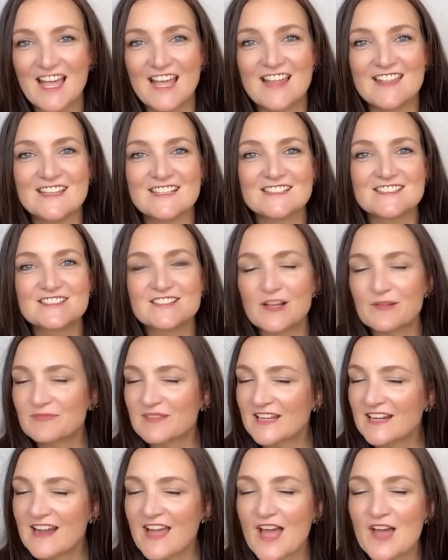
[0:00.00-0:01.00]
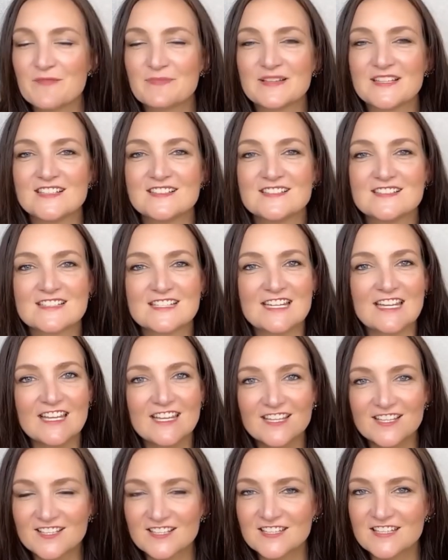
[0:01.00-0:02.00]
and then something happens an
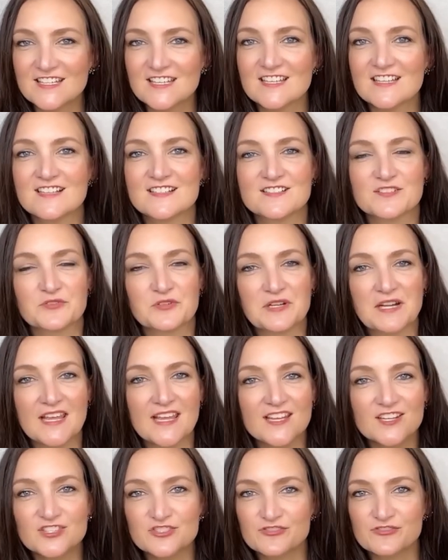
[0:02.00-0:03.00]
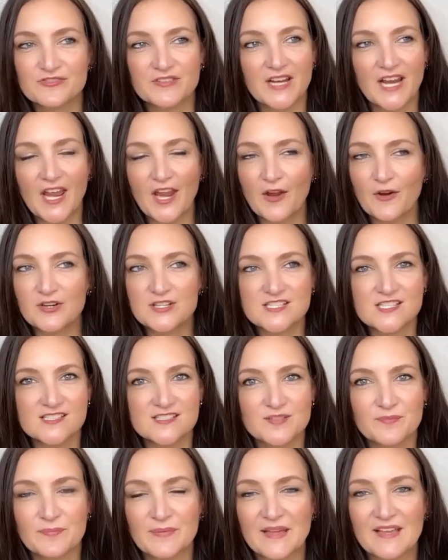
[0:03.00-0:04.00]
illness or an injury or
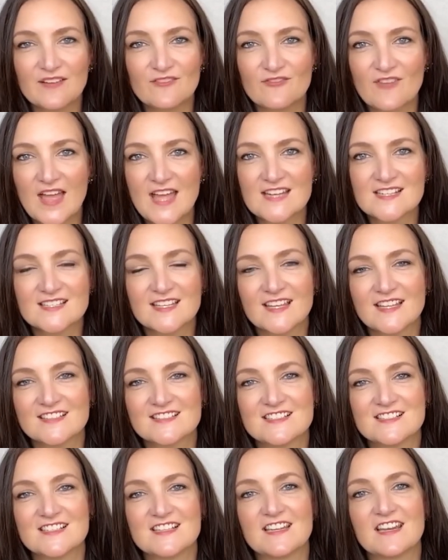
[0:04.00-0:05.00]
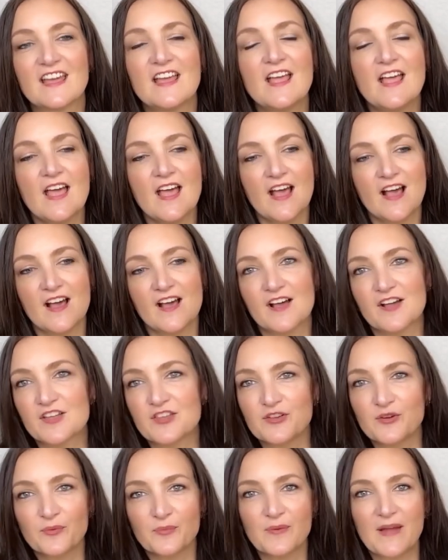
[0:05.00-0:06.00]
just a big event gets in uh,
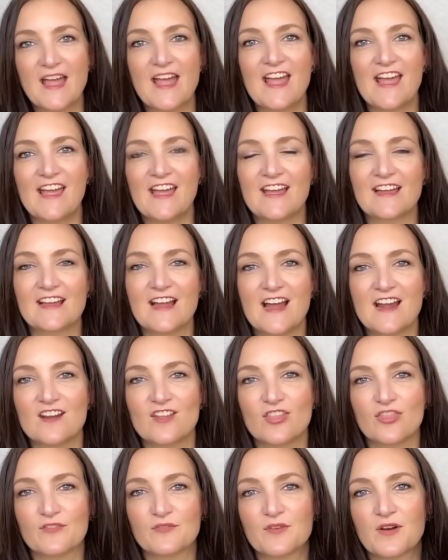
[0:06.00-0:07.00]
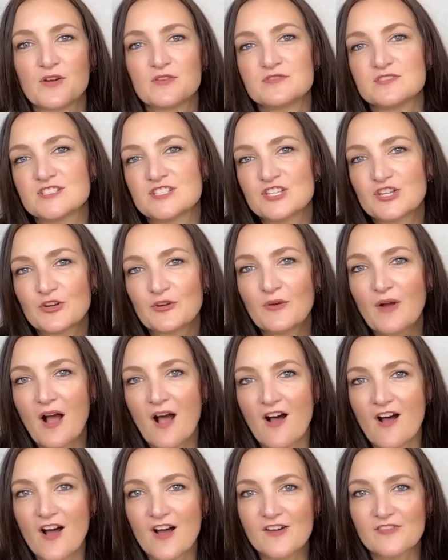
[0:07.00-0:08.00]
your way and kind of throws you
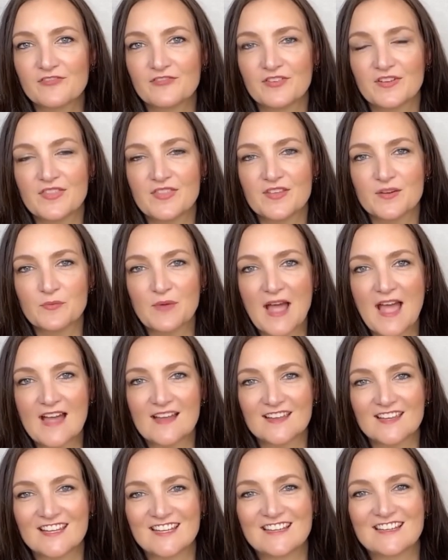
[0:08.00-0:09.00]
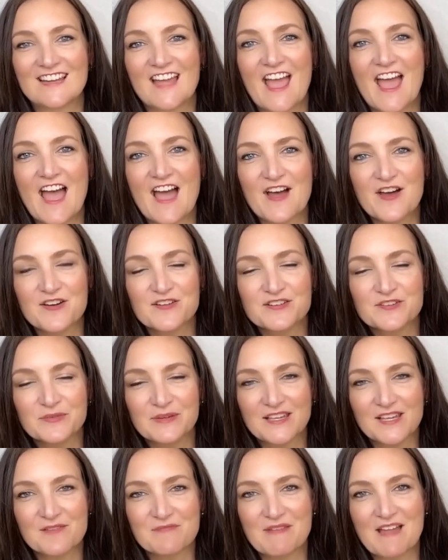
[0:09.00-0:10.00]
off the wagon. How do
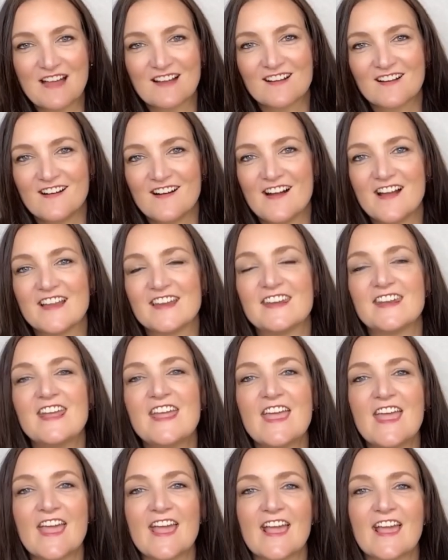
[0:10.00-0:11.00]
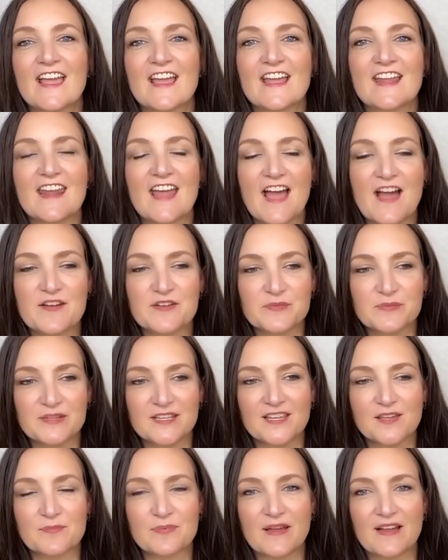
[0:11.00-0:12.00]
we get back on, and how do
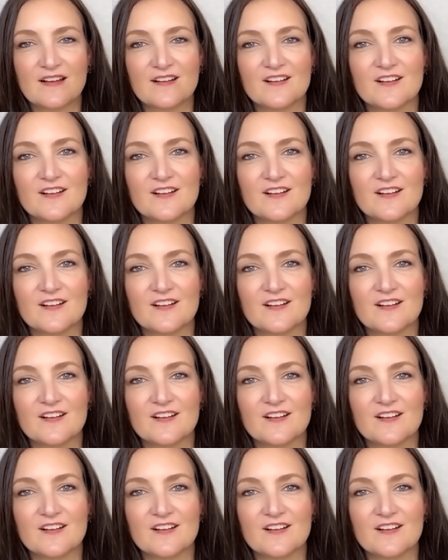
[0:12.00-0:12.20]
we get back